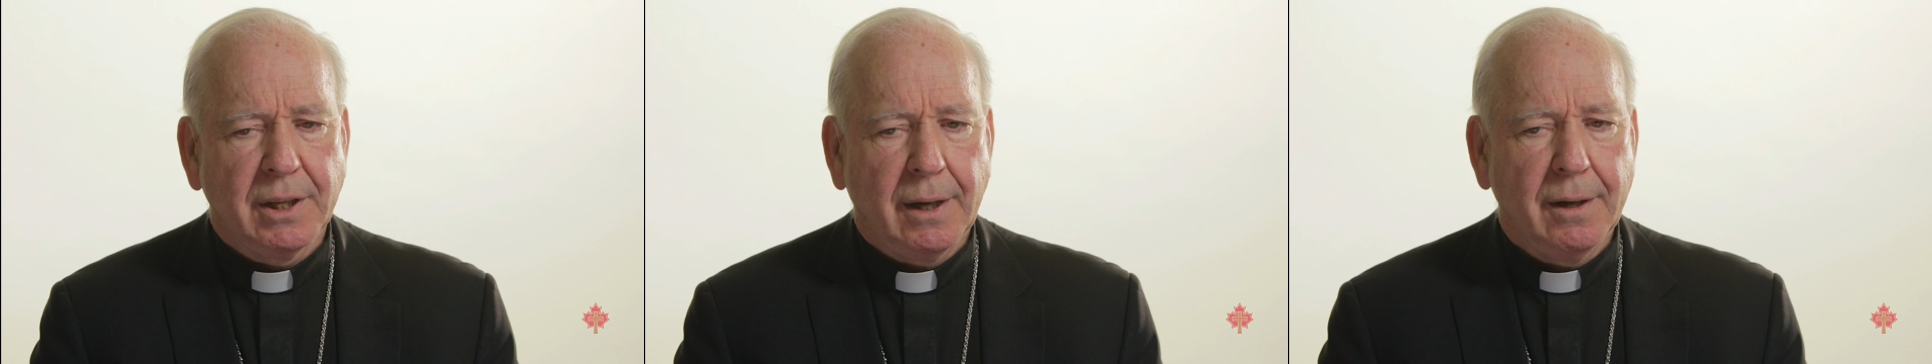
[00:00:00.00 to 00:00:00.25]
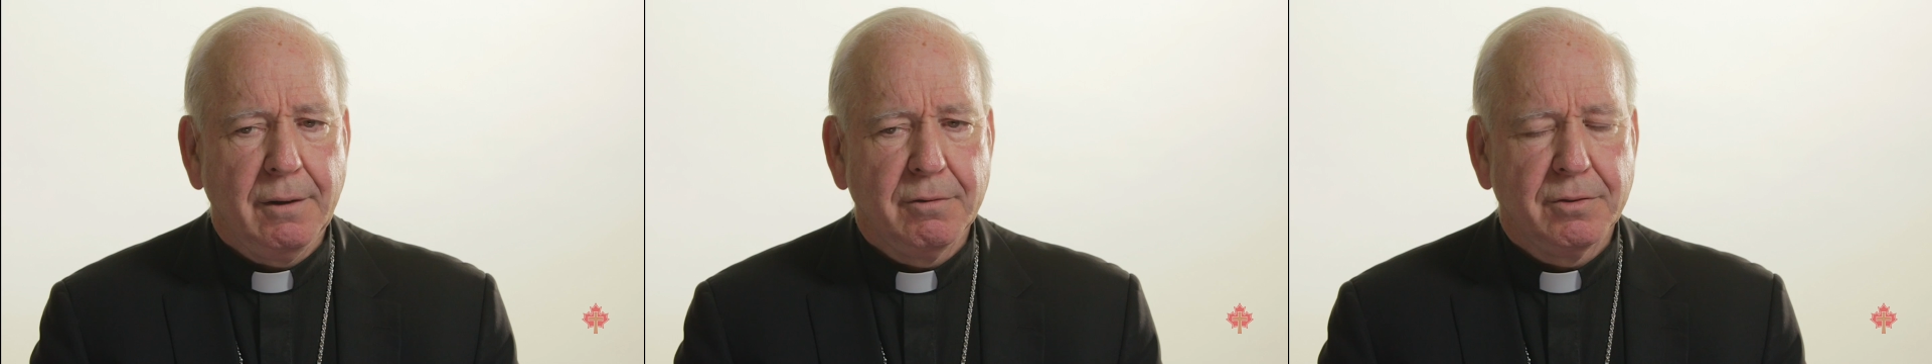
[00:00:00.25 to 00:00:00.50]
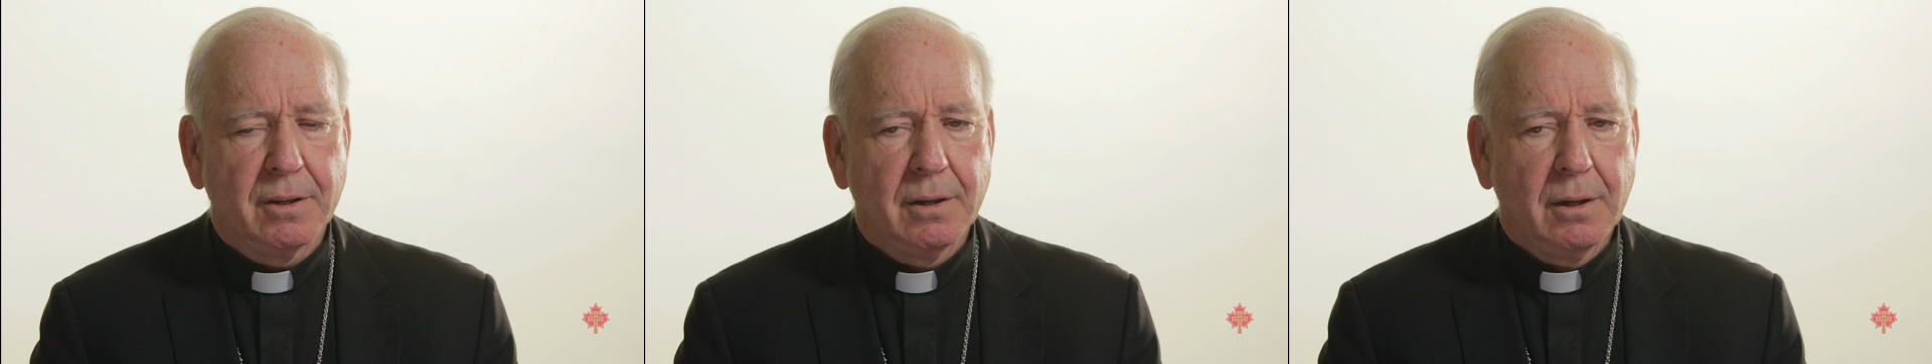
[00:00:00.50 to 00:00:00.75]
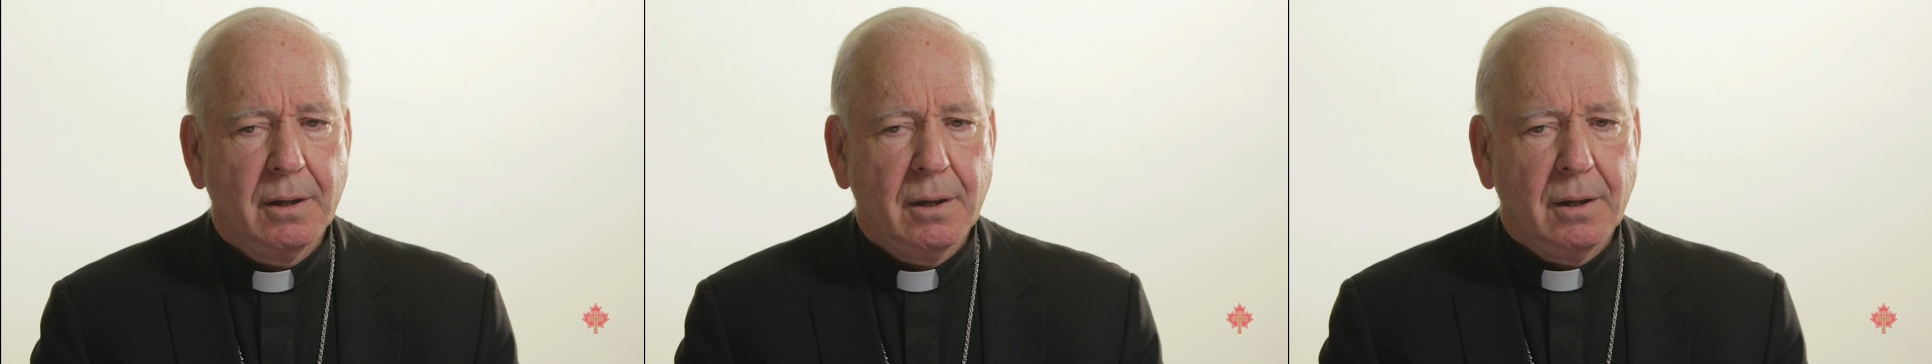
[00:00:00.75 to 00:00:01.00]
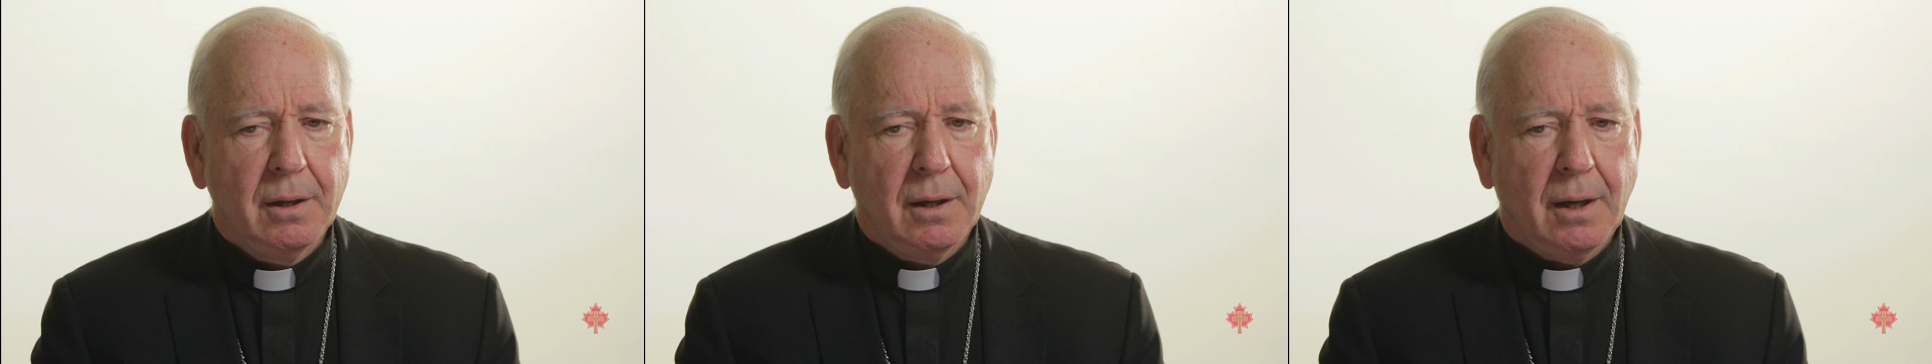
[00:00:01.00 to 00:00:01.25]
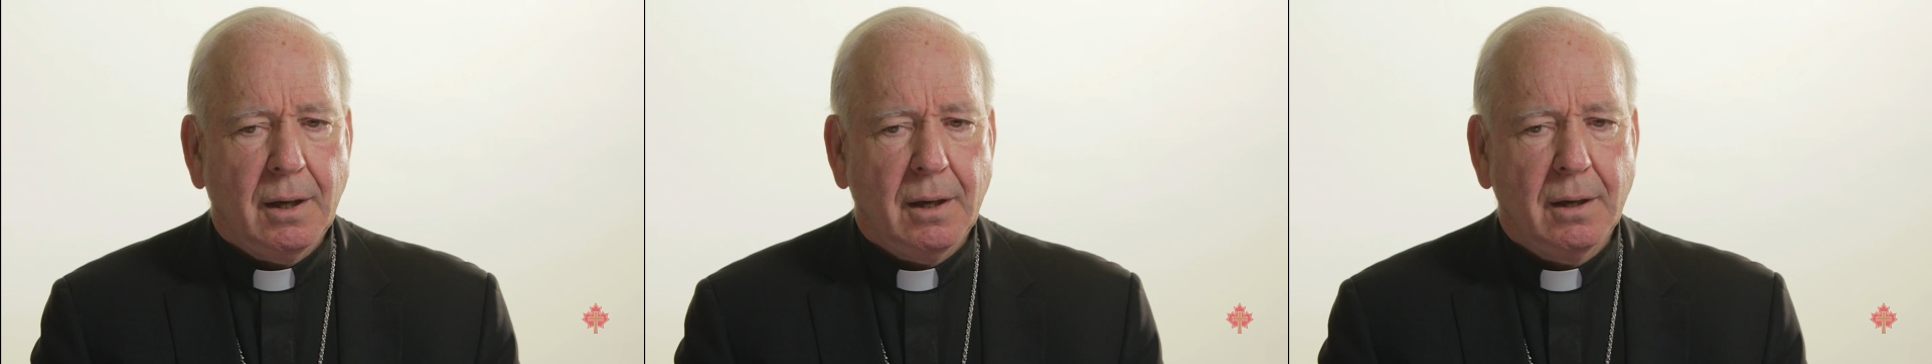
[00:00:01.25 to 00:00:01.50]
life
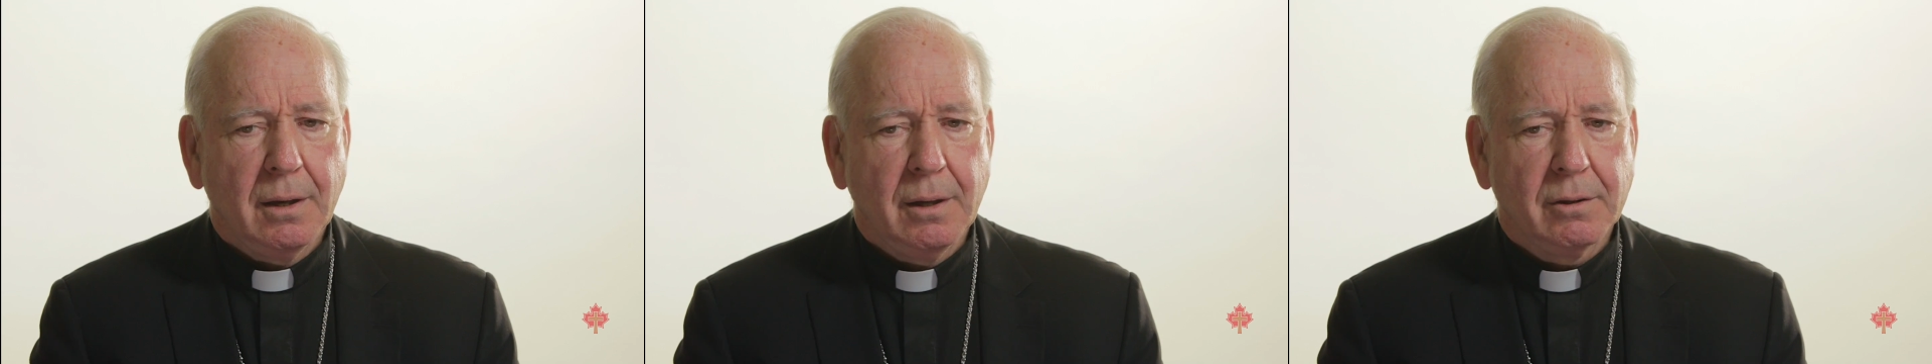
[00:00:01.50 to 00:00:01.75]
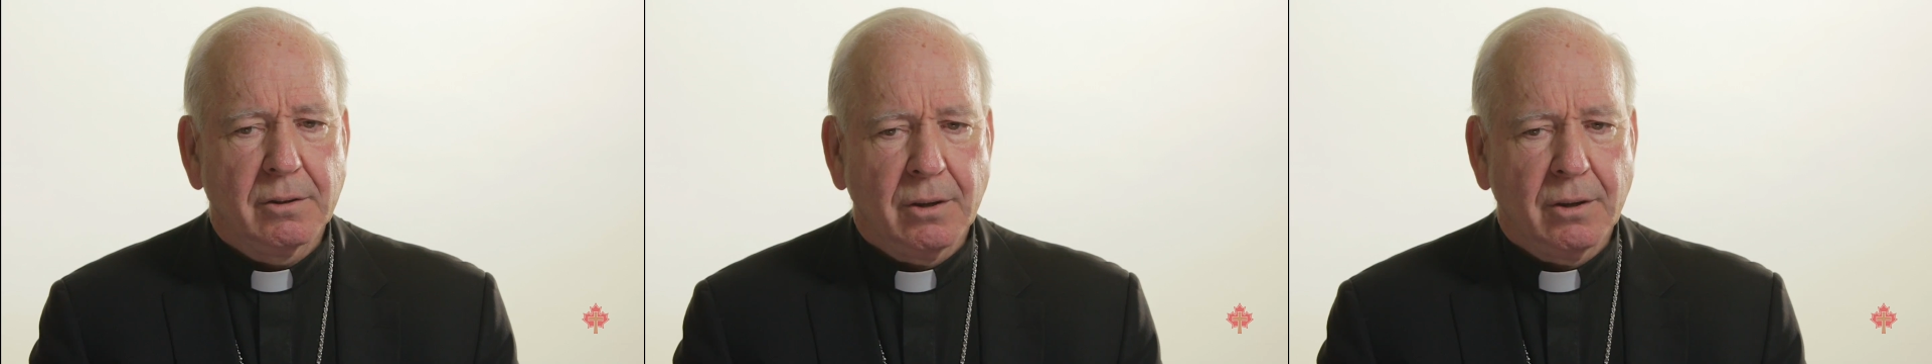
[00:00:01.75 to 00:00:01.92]
is